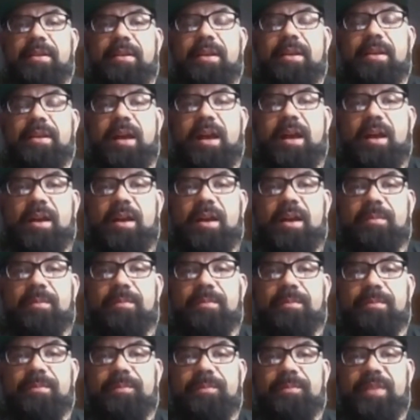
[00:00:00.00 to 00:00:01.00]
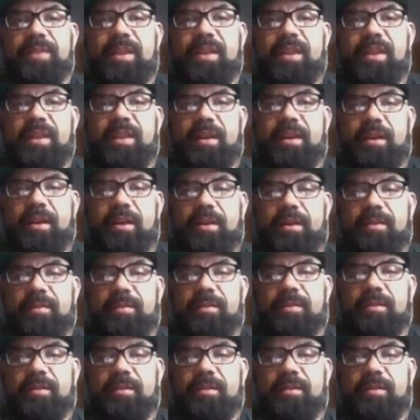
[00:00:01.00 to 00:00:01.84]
the